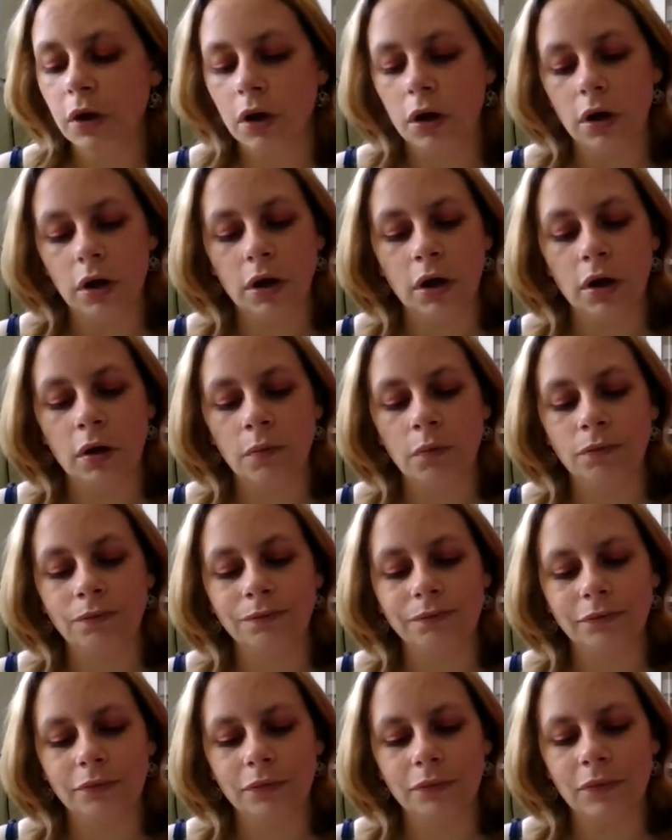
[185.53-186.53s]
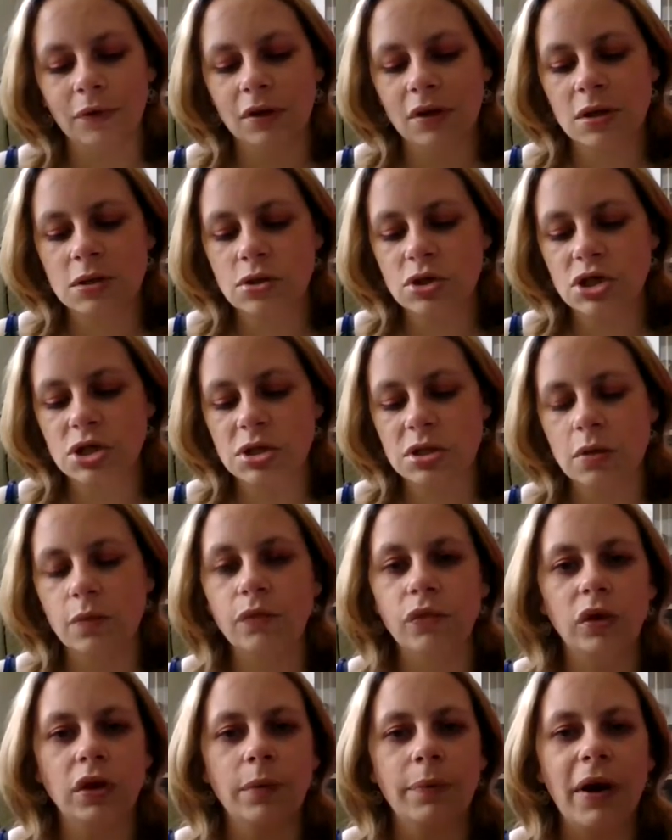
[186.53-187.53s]
There's just
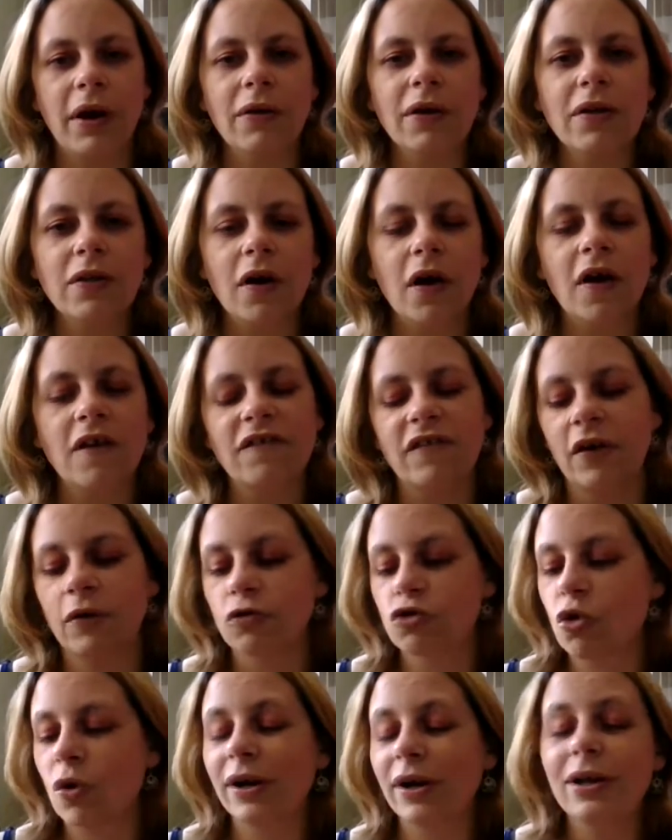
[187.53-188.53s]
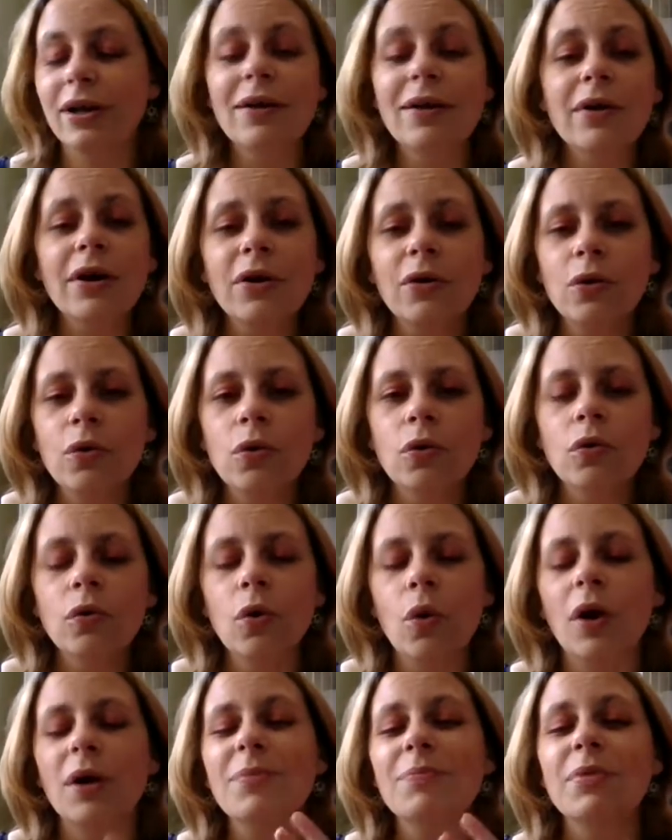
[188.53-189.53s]
something about it that I found quite lyrical,
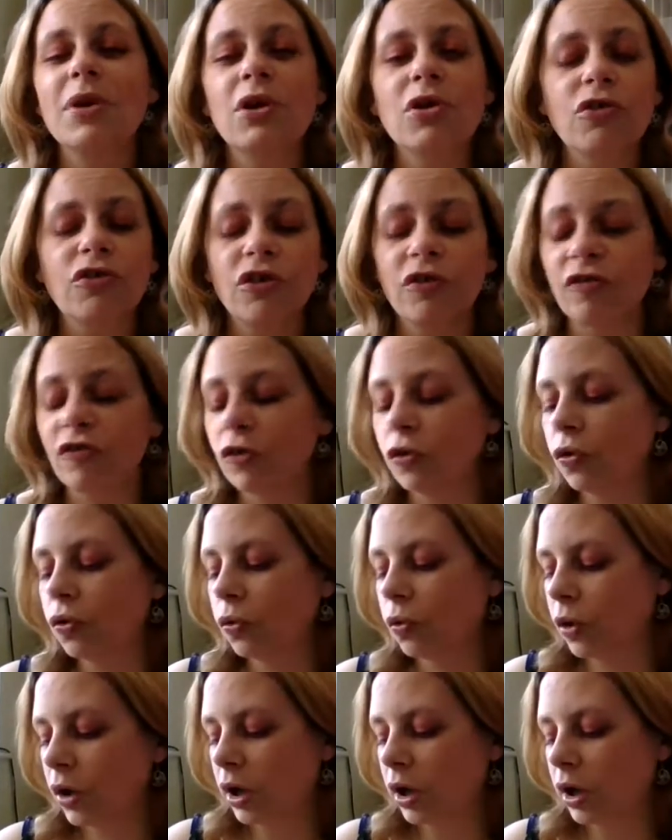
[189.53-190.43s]
quite beautiful,